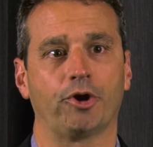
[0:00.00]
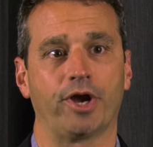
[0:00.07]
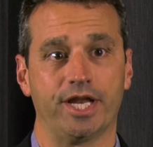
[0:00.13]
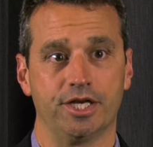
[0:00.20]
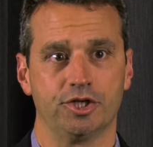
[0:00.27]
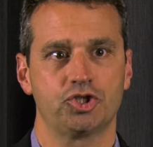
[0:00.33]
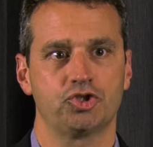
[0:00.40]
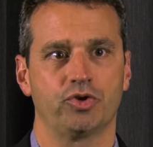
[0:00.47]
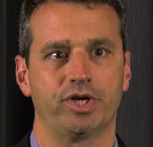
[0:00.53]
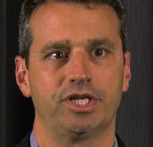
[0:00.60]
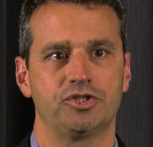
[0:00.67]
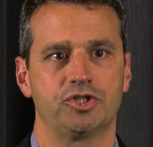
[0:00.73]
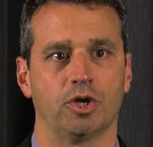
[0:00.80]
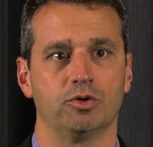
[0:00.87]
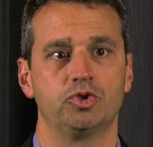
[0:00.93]
industry,
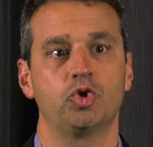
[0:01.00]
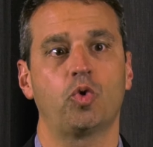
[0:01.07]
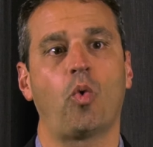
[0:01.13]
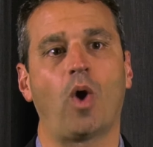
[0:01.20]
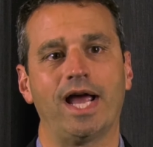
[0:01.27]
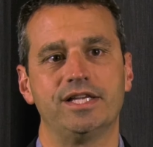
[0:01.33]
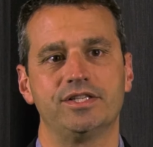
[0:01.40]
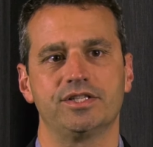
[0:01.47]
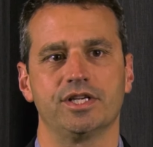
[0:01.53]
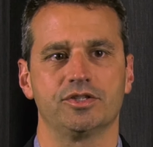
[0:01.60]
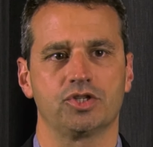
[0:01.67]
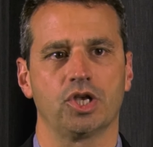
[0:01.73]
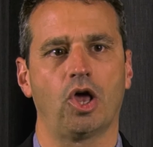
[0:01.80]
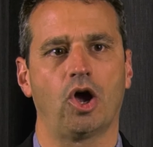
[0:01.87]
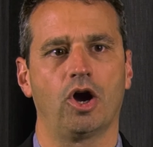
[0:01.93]
so twice
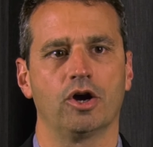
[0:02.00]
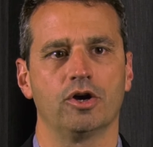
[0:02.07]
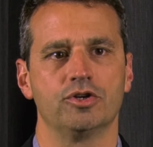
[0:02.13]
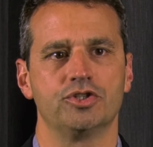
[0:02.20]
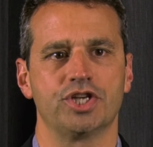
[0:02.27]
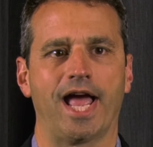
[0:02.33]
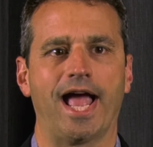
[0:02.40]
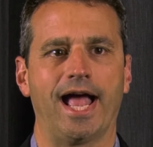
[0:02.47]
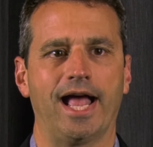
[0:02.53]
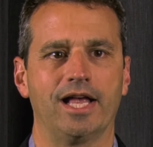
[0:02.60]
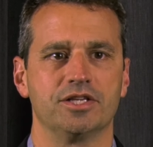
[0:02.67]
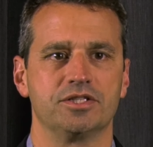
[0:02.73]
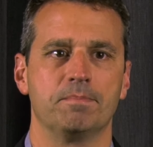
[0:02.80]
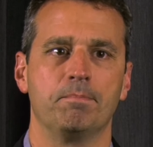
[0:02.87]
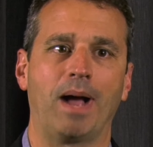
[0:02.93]
as large
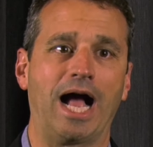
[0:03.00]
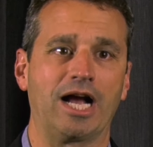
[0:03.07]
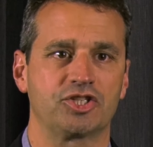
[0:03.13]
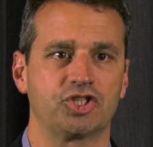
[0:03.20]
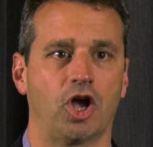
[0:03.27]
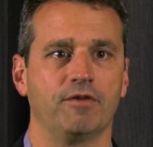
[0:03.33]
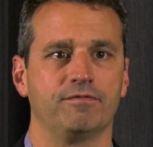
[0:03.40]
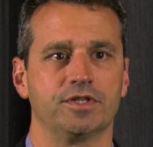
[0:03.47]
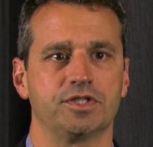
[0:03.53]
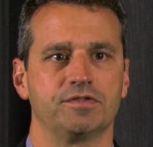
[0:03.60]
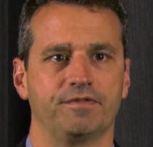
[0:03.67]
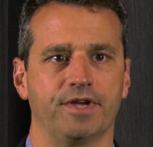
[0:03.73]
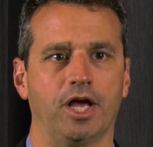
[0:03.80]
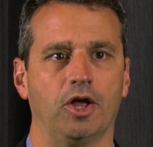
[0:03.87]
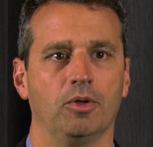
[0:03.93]
as box office
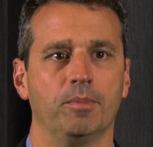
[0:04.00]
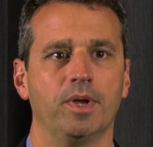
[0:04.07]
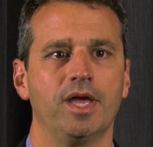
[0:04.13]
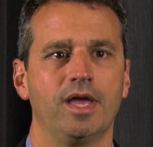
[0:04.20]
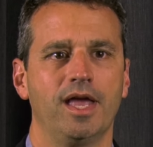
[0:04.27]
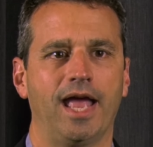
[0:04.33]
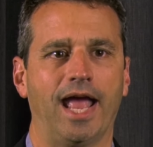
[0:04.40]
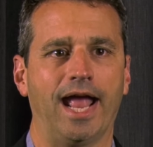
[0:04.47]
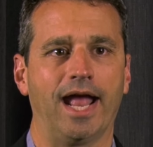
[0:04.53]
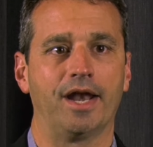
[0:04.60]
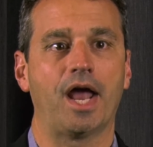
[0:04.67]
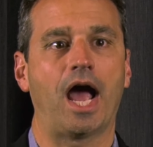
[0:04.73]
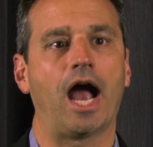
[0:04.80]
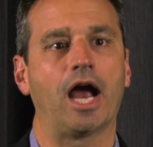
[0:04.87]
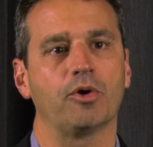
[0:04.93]
film.
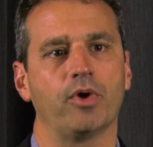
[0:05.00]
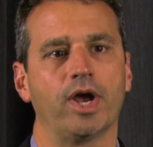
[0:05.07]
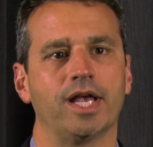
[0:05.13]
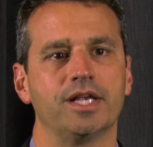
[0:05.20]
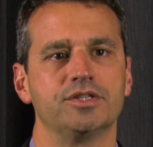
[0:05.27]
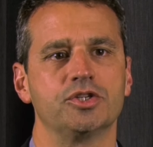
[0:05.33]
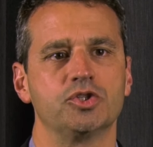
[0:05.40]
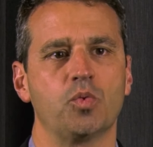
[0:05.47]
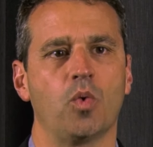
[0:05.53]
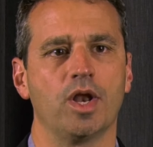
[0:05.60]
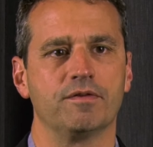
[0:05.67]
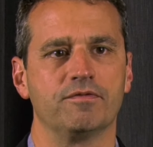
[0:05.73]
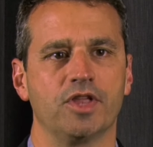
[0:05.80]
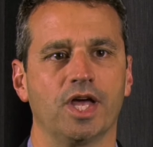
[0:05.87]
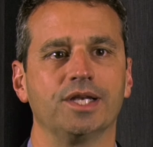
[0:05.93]
And HiRez is one
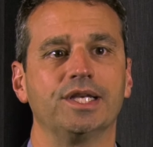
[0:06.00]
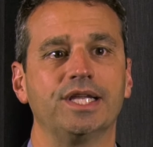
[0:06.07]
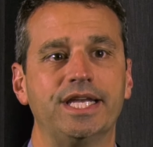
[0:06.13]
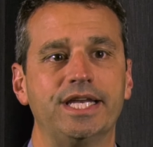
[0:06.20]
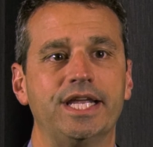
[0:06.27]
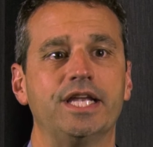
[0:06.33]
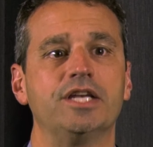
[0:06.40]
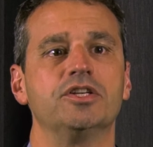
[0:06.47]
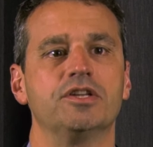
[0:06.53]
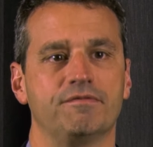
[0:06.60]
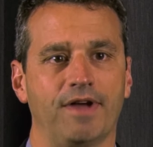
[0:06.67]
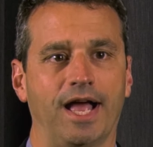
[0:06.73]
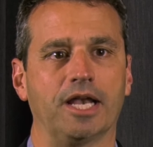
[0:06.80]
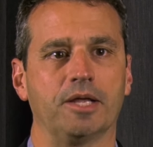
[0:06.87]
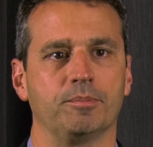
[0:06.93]
of the leading
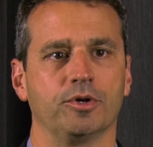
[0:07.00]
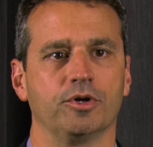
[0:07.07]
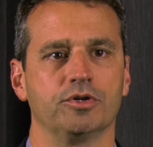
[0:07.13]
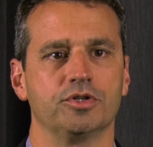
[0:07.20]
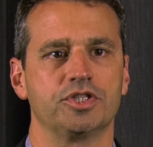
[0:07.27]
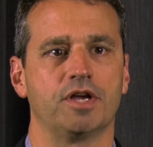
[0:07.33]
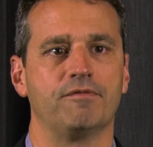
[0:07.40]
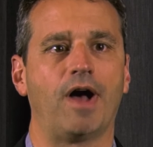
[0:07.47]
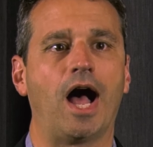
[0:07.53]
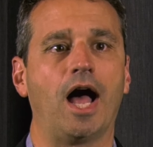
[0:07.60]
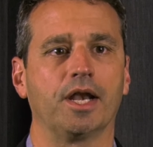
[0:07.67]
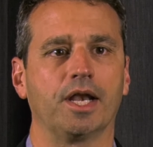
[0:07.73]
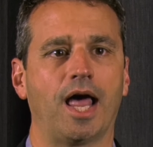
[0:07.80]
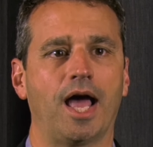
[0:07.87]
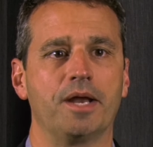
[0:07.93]
developers of
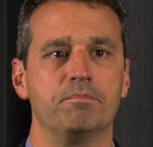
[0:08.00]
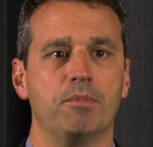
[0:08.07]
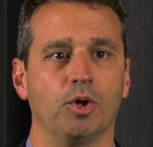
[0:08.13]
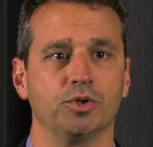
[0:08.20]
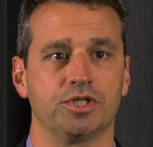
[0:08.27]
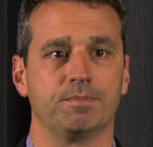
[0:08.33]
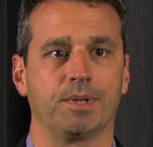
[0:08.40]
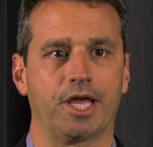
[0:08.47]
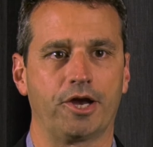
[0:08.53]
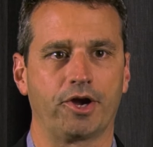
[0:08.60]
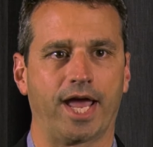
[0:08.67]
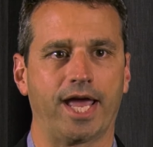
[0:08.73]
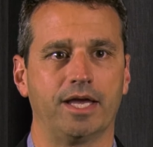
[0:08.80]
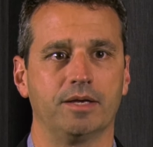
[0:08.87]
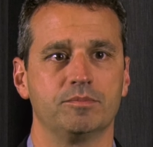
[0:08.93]
online multiplayer
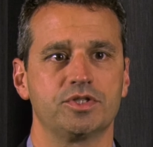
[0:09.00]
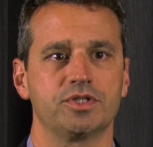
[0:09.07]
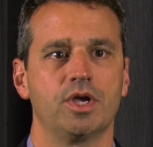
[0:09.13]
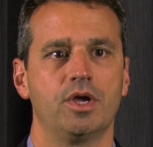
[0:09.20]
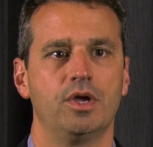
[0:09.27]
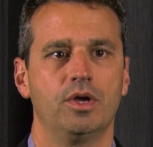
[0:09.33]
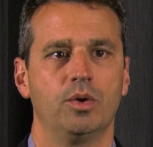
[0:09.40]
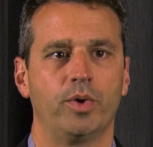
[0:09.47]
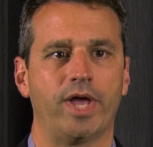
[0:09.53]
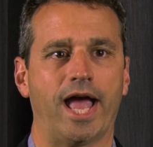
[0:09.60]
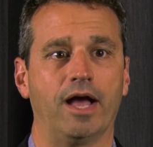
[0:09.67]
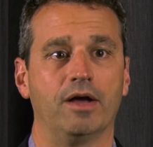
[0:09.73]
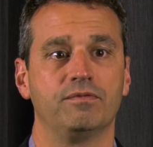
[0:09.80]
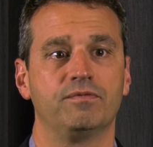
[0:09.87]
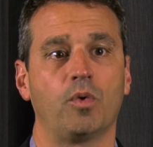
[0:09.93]
games. We
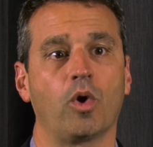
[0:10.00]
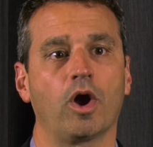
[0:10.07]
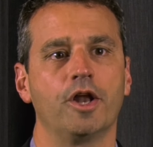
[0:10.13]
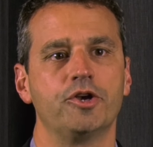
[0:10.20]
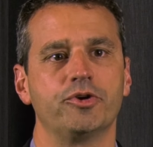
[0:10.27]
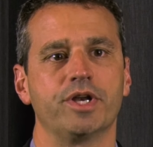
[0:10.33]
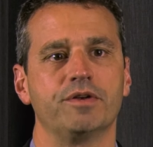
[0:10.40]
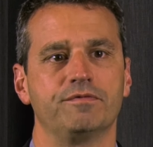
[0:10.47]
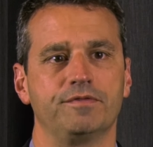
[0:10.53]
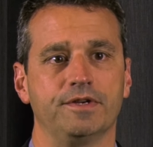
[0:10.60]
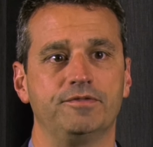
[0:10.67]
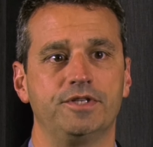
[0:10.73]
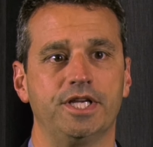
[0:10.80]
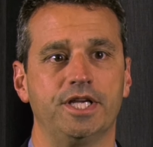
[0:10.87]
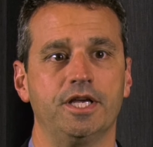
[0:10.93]
have
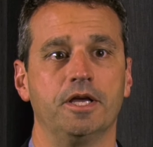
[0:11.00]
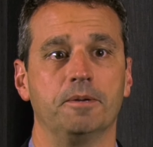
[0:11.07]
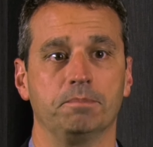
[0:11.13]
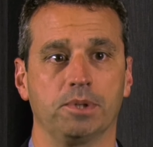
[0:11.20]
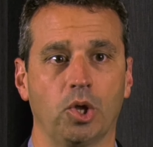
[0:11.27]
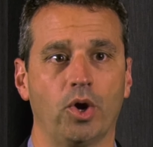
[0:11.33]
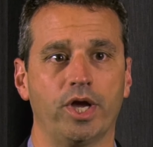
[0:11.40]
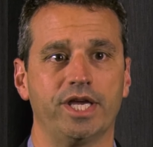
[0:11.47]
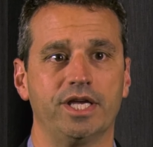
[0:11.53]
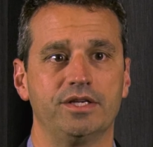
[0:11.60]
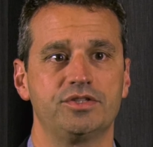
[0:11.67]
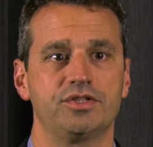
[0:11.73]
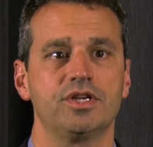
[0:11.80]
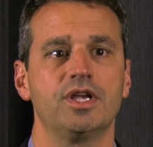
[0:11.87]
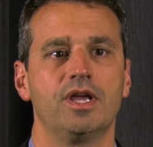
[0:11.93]
450
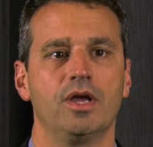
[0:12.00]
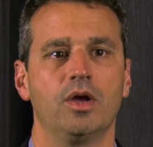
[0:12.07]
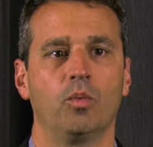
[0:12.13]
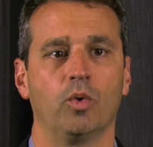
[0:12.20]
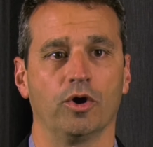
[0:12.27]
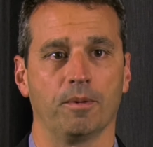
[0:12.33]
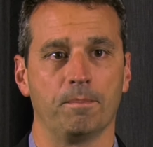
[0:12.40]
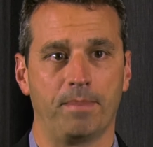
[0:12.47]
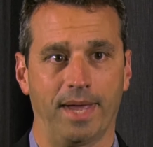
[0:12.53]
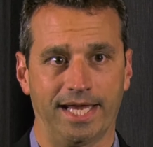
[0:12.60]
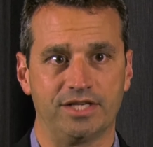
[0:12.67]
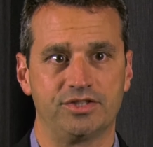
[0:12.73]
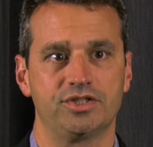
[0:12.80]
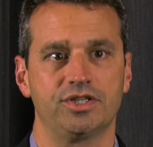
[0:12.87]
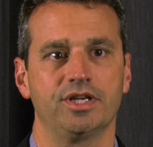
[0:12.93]
employees. We're
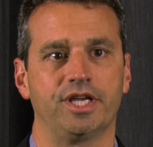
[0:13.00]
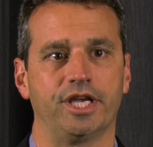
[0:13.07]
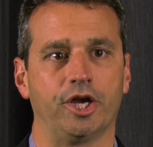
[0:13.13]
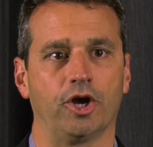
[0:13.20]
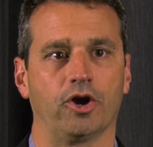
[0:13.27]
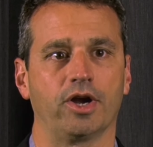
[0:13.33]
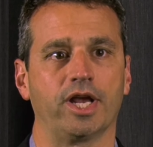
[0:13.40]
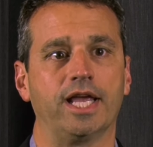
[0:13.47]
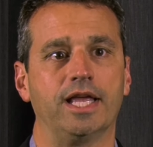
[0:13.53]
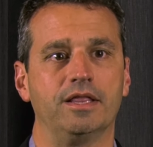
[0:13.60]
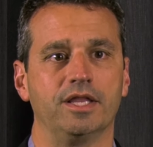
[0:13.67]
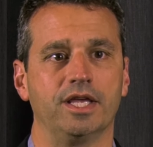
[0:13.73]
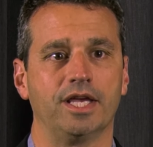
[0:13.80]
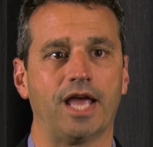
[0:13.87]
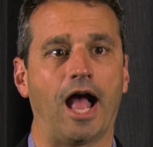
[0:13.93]
based here
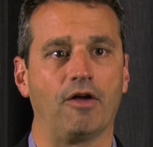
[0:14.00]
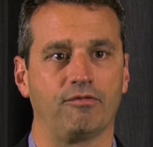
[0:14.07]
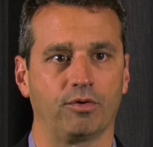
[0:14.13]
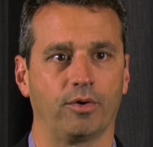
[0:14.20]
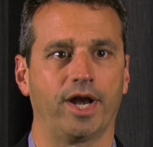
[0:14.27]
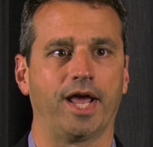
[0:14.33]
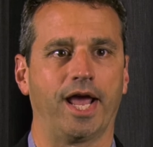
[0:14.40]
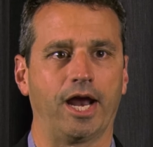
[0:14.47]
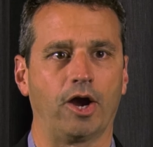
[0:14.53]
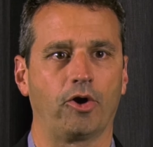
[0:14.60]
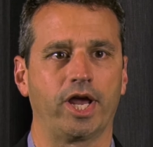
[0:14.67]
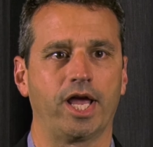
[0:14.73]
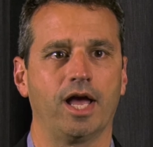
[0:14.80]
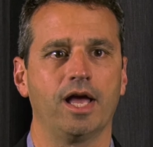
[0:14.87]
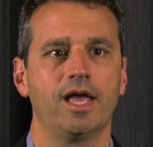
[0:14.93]
in the Alpharetta
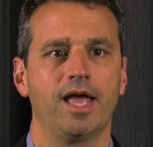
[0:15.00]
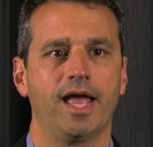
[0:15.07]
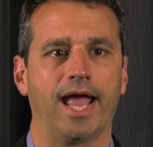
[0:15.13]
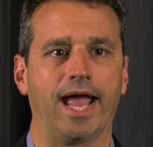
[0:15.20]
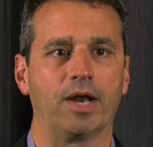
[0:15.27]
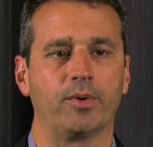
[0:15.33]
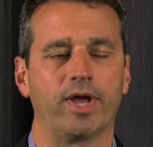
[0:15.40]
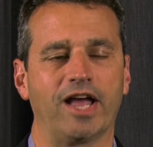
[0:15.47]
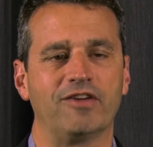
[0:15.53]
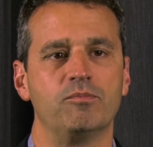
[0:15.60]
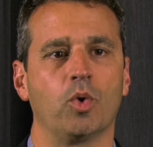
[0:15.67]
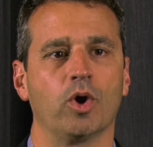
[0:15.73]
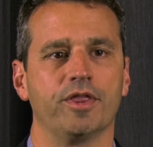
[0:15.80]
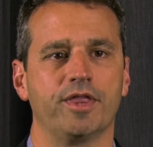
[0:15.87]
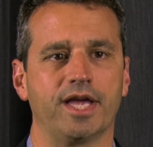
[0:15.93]
area, and we have
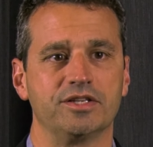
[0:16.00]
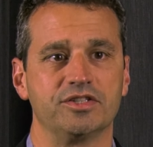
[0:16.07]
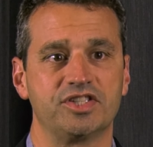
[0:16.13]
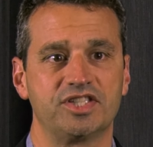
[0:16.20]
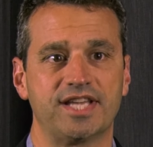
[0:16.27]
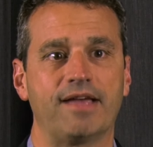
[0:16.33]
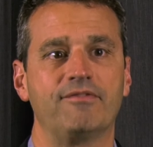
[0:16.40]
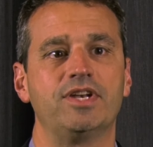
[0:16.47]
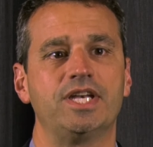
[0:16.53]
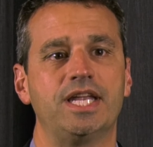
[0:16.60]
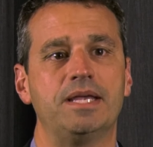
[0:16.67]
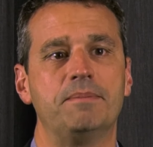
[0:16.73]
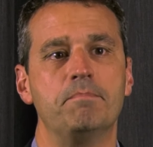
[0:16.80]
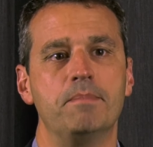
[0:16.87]
more than 70